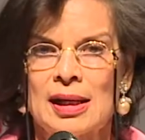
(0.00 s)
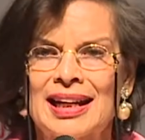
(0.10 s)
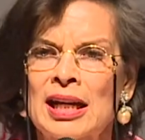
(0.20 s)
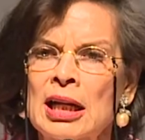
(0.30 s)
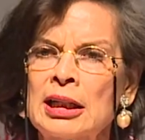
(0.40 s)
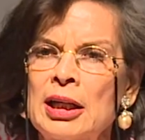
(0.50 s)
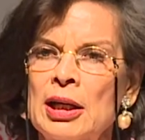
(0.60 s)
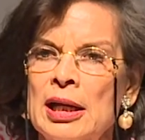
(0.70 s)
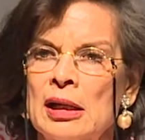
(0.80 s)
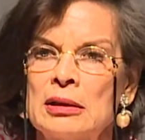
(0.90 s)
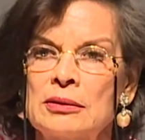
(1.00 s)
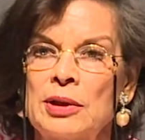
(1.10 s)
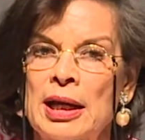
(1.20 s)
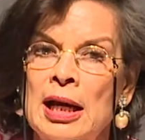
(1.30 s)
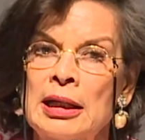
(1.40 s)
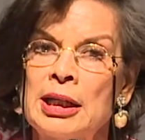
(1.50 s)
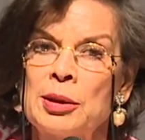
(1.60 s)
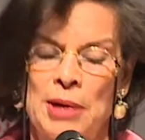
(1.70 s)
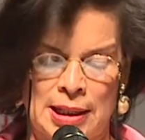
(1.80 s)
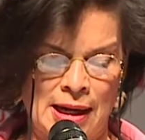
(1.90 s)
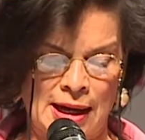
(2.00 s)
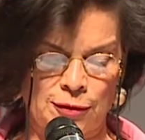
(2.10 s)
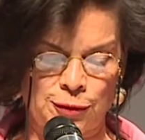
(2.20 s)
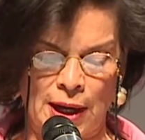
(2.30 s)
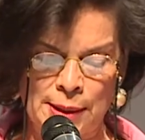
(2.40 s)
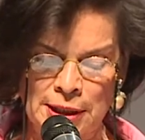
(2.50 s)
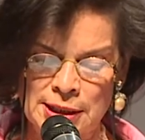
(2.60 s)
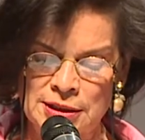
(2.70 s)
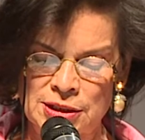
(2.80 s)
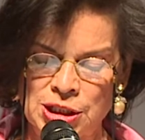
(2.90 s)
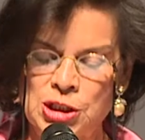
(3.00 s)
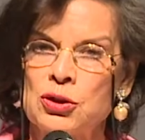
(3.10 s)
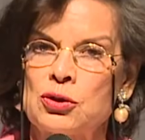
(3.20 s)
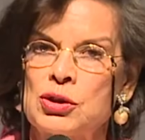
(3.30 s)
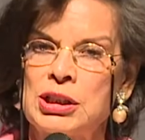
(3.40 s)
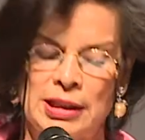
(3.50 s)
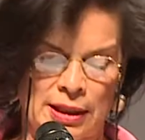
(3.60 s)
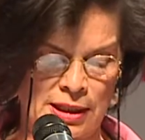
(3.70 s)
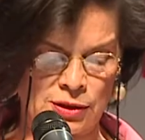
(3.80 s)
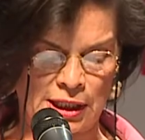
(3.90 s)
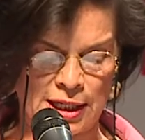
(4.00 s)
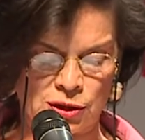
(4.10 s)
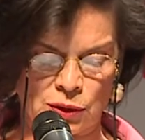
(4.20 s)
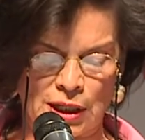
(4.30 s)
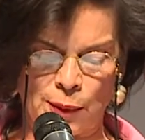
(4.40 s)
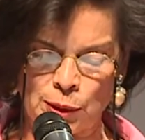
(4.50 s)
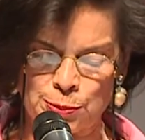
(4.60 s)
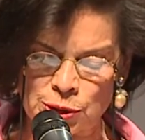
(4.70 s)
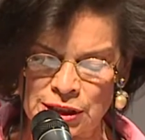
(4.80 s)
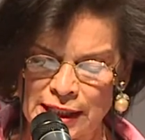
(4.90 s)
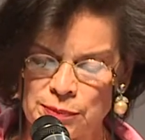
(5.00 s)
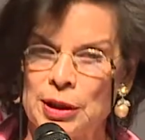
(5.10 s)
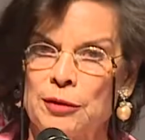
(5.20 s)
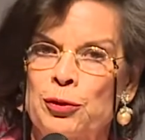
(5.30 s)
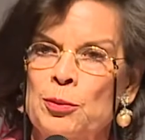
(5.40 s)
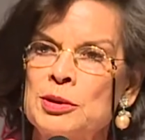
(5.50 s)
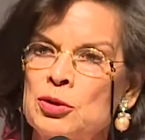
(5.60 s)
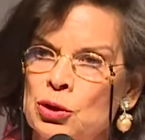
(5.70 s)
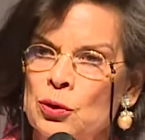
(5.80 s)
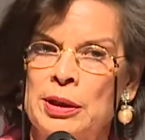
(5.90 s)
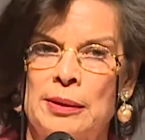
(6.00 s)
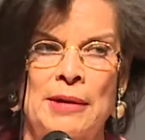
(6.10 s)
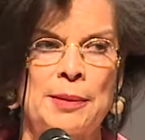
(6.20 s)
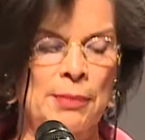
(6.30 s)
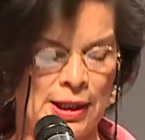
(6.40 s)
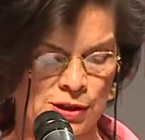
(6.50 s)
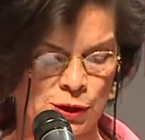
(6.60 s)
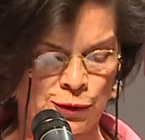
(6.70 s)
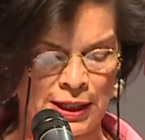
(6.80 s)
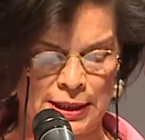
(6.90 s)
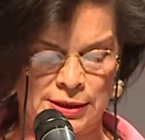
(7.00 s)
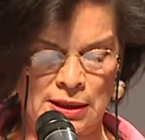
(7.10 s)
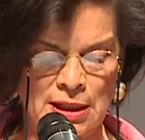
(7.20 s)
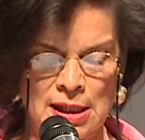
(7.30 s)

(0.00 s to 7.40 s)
Early in my life, I made a decision to seek an education that would protect me from enduring my mother's fate.